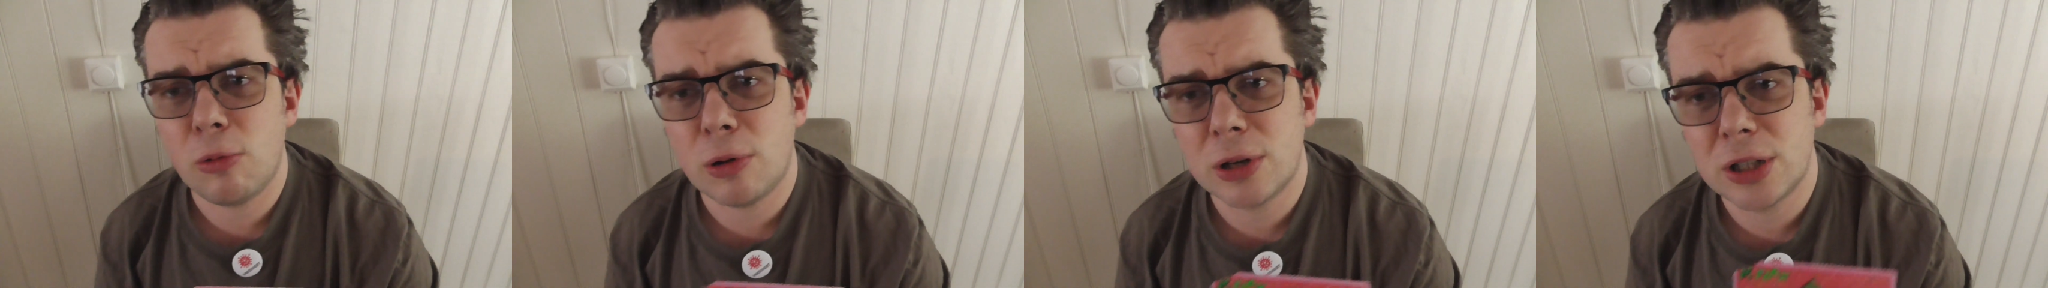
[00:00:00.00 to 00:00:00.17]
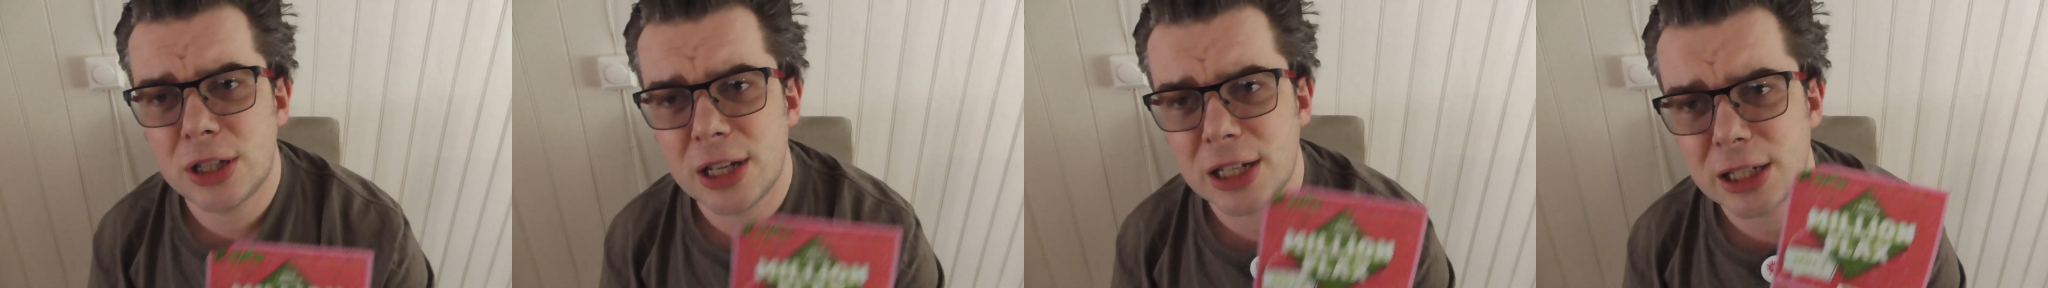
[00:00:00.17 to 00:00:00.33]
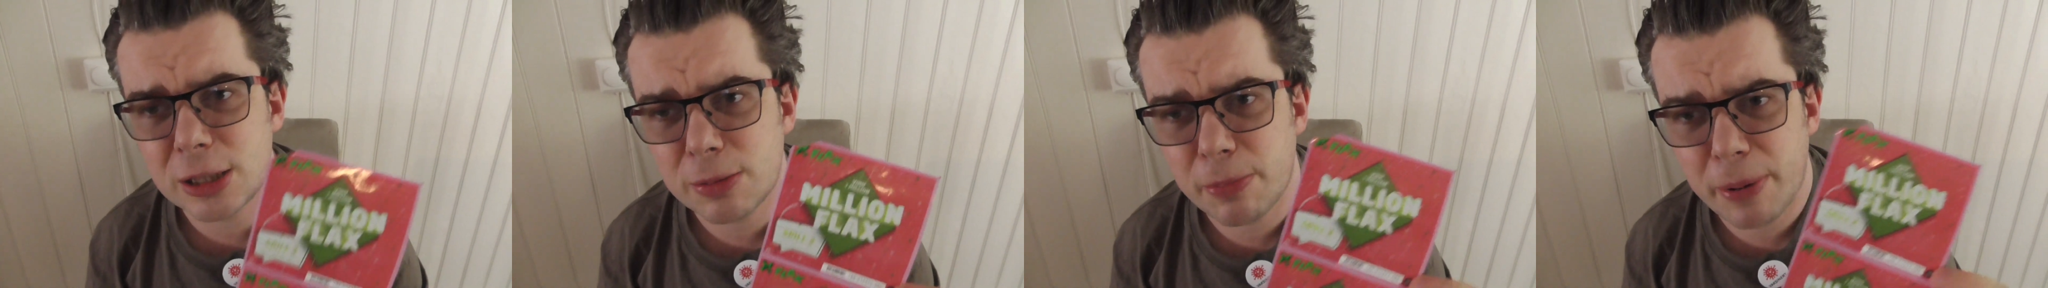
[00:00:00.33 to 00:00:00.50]

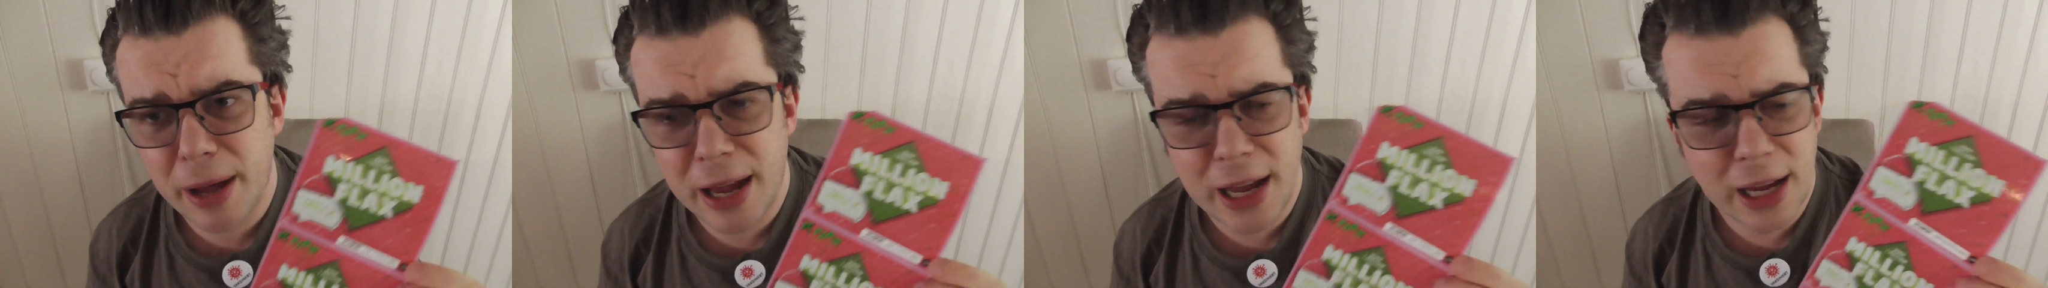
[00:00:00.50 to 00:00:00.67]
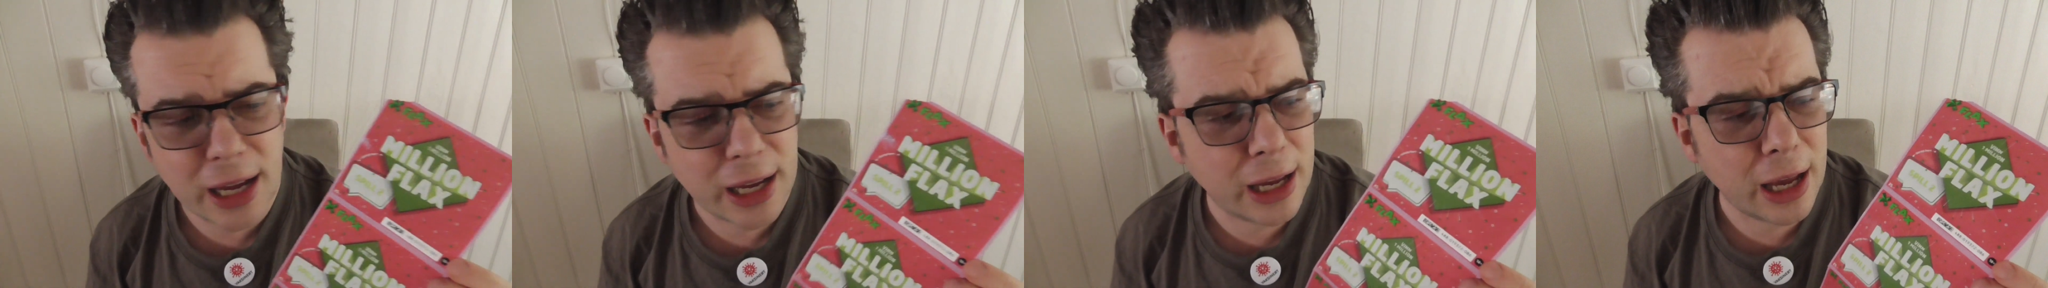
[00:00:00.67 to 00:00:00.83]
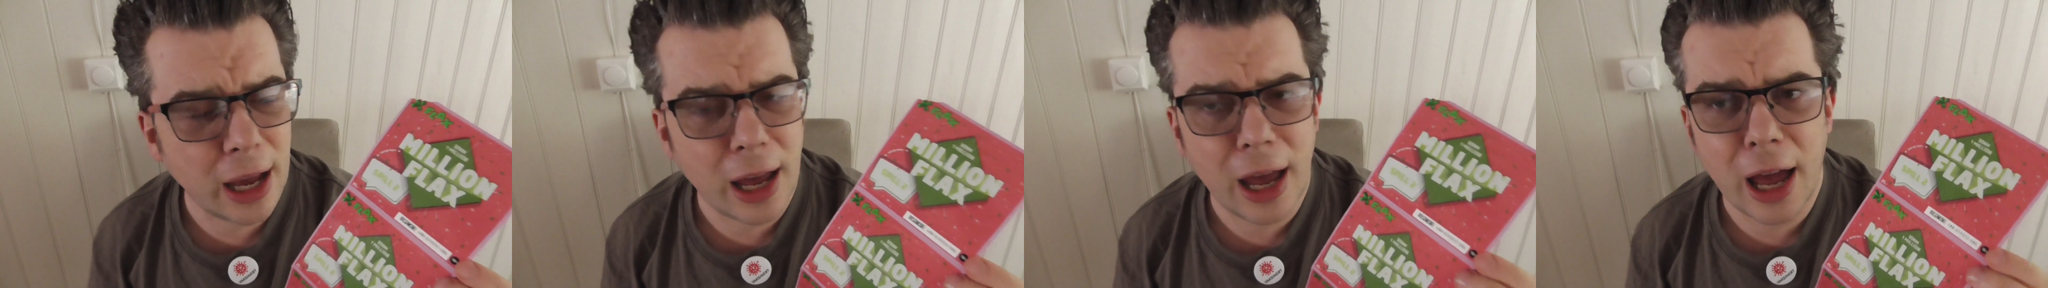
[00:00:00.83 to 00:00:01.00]
was this
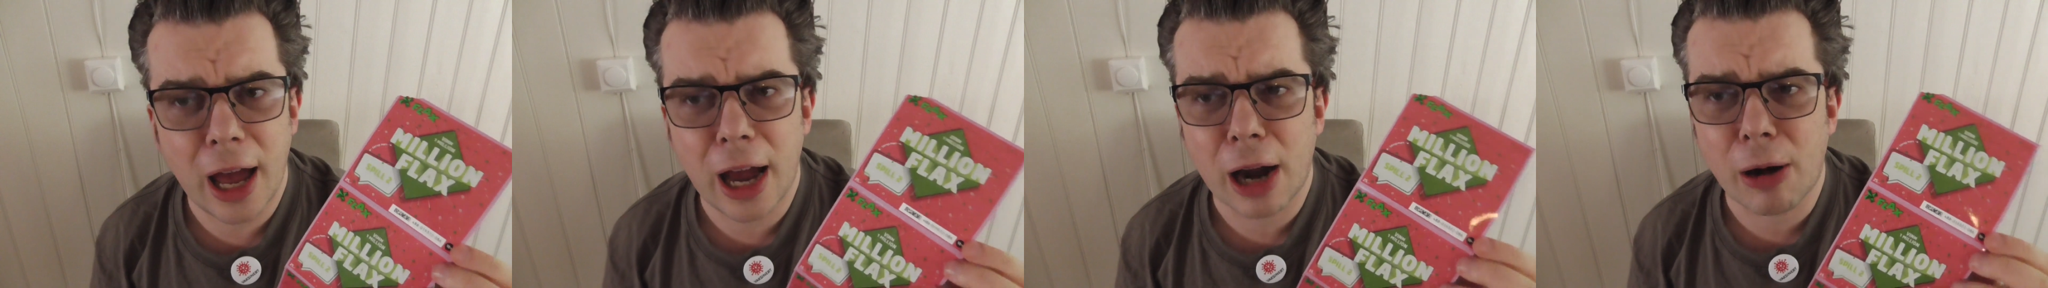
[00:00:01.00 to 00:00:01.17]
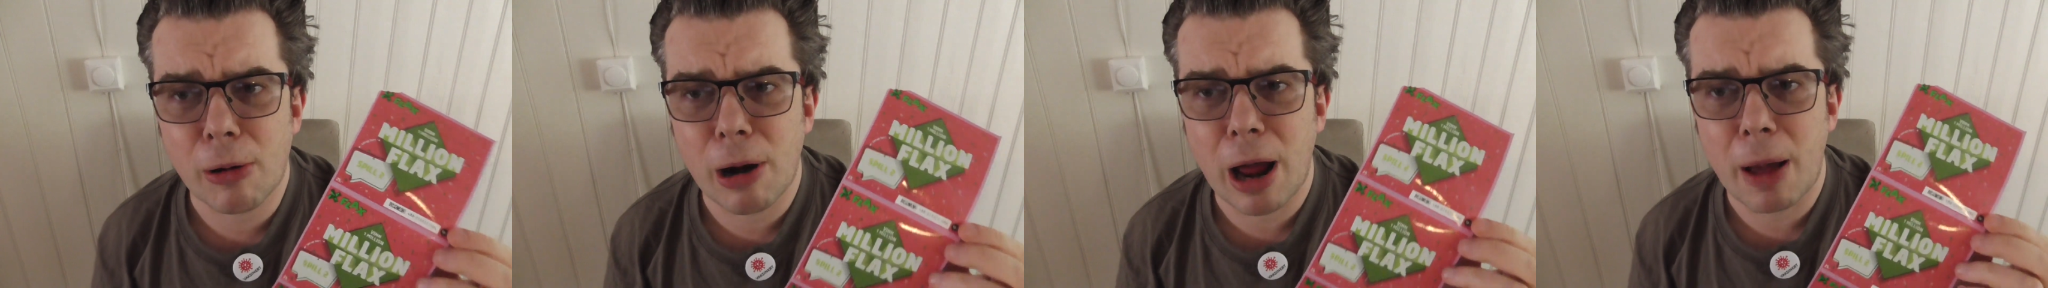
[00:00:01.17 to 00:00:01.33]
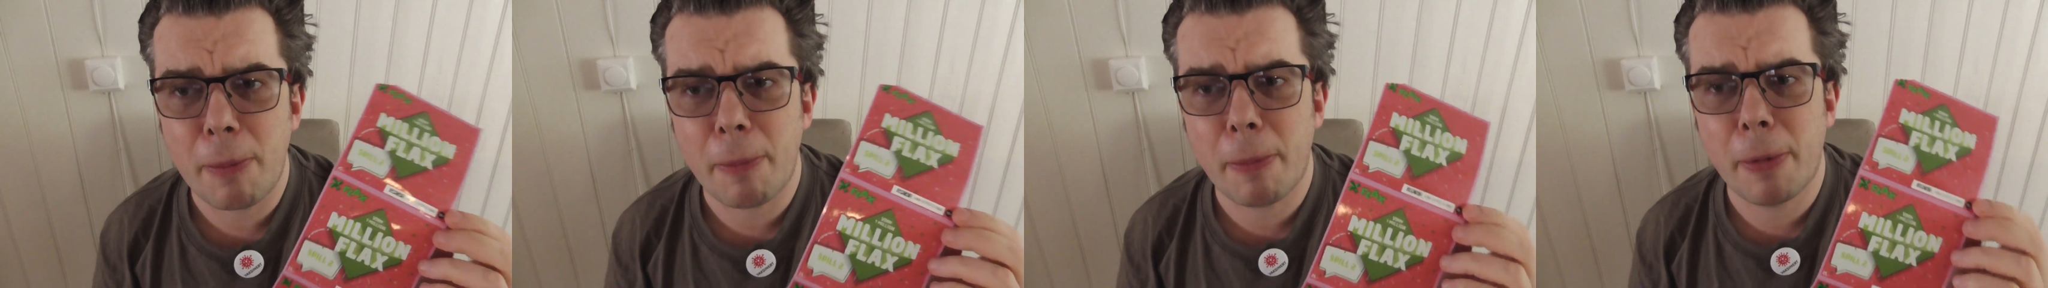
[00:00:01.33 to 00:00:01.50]
pink uh,
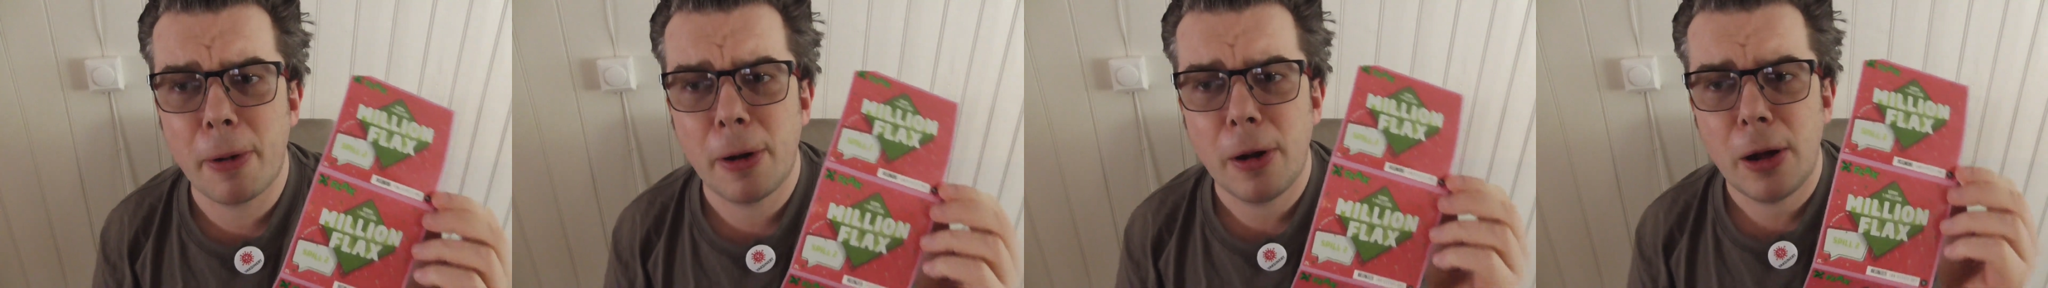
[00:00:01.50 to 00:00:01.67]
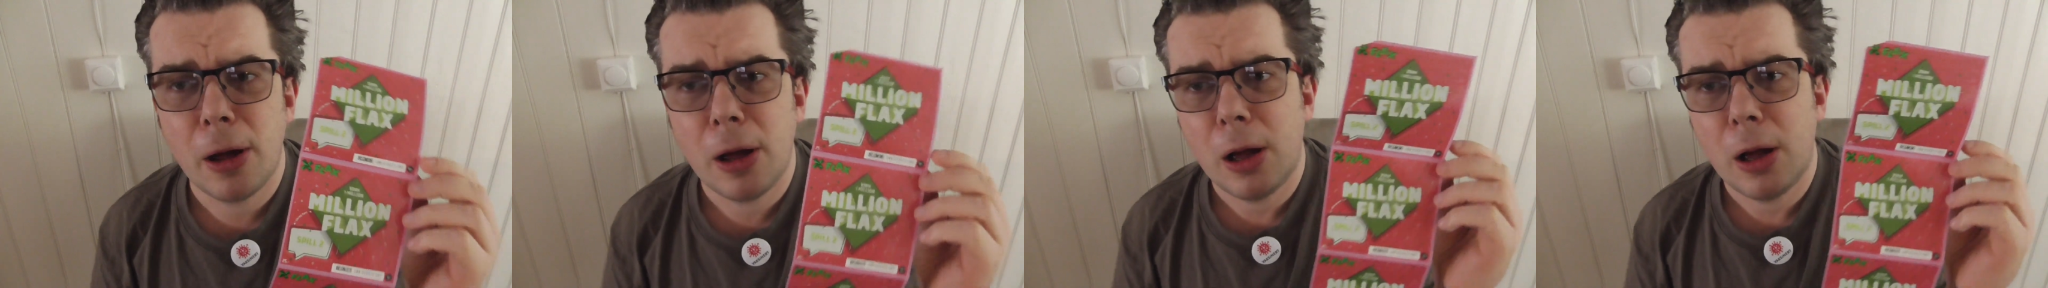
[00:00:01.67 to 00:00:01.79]
crap.